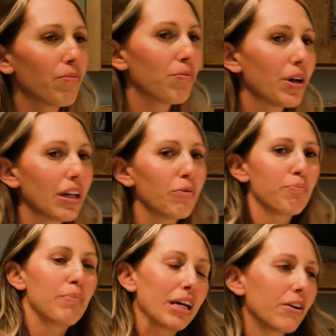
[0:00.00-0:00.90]
really
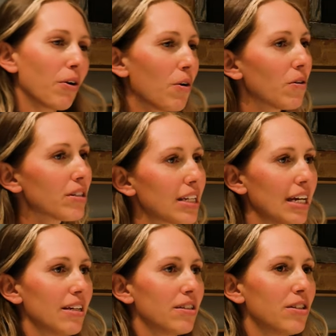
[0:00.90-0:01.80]
big goals
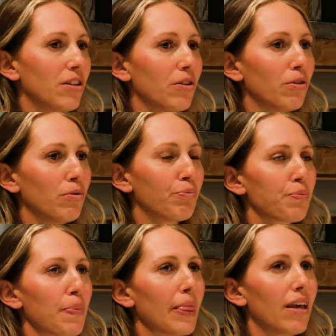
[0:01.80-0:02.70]
is to
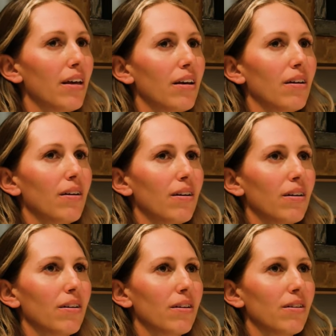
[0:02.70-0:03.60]

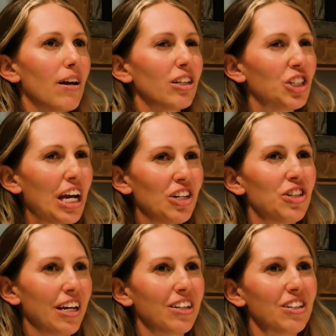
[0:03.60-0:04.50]
not change
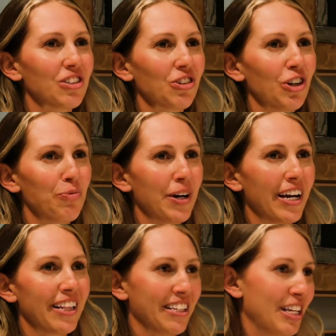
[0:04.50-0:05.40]
the industry, but
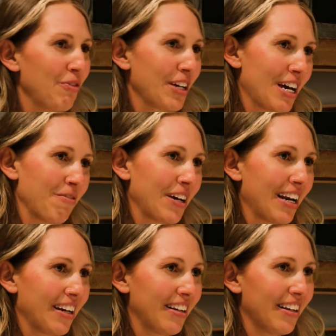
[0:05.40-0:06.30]
at the same time kind
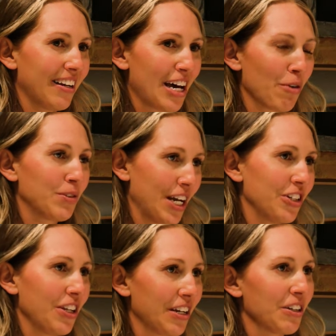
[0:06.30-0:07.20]
of help change
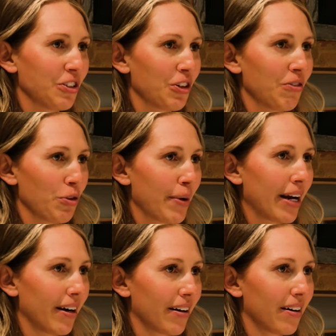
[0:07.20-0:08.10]
the industry for
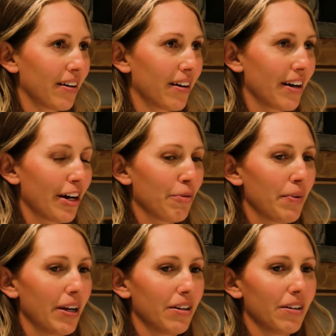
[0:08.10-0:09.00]
better. Right. Um,
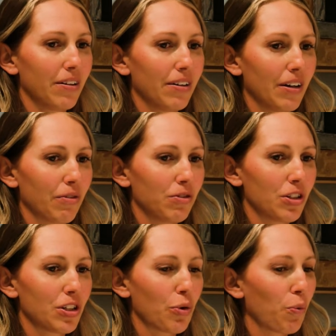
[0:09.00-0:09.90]
and, you know,
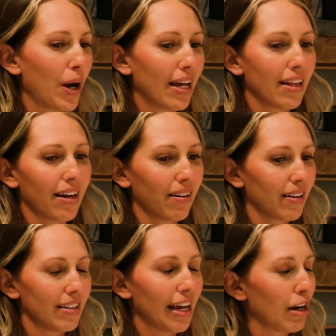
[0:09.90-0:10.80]
just the way that
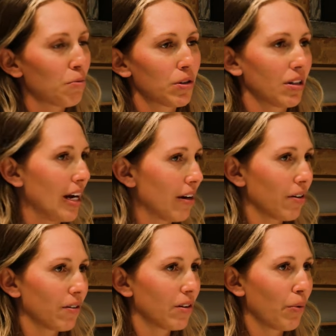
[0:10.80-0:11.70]
these animals are
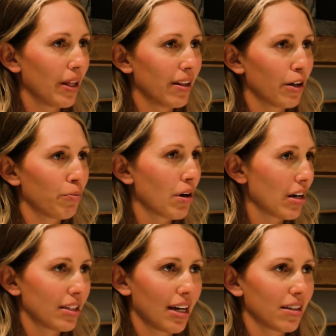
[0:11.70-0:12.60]
handled, the way that they're
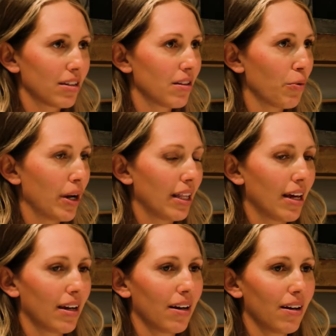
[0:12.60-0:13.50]
processed, the way
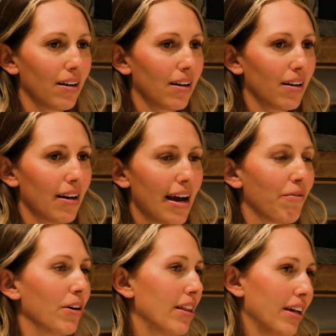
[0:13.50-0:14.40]
that
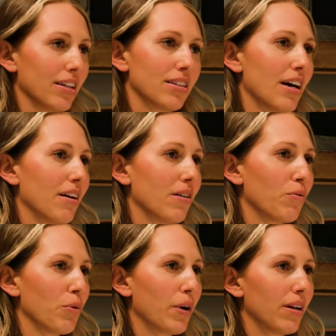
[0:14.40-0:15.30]
everything is done.
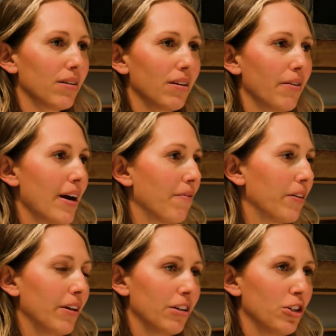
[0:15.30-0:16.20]
We want, you know, everything to